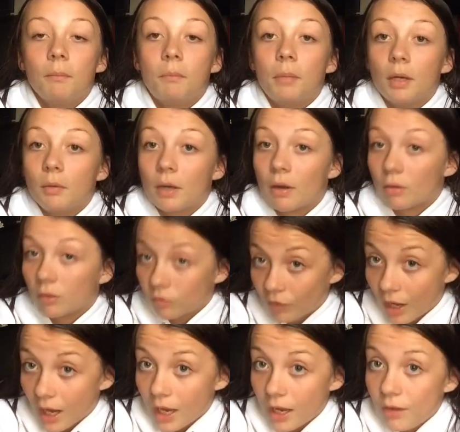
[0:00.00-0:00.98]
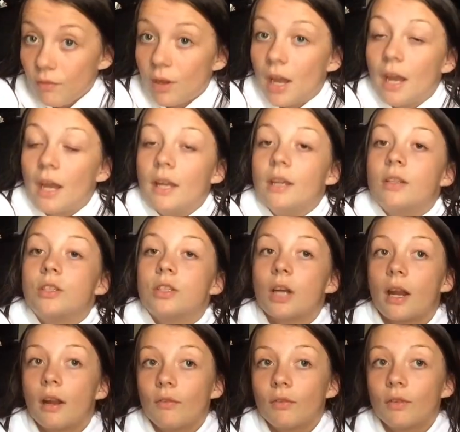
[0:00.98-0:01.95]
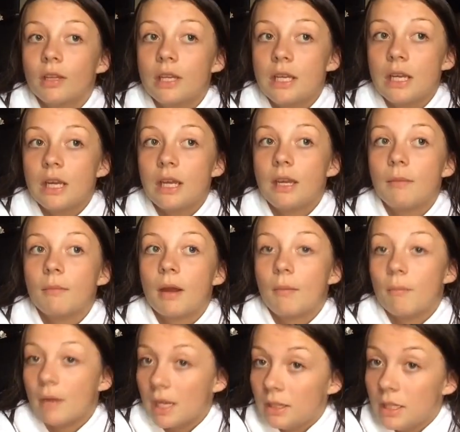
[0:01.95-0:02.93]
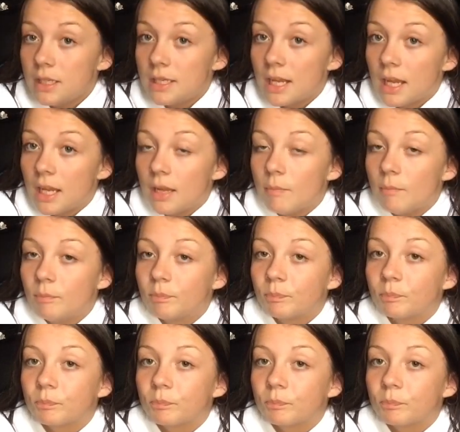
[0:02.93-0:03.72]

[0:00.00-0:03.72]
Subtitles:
But when I was 5, I tried out for the team, I made the team,